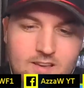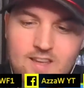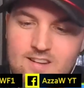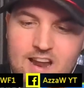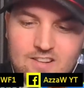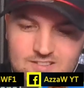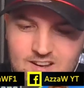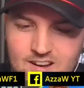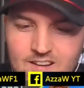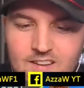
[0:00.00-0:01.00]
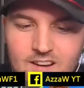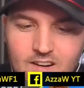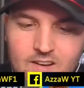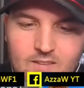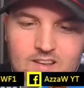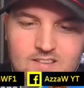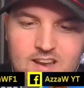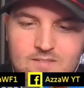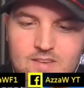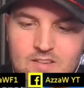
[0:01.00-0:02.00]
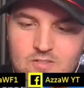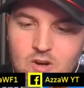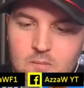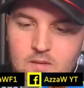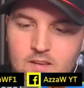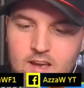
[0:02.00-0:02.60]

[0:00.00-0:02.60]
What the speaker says: in NASCAR, I always get it mixed up.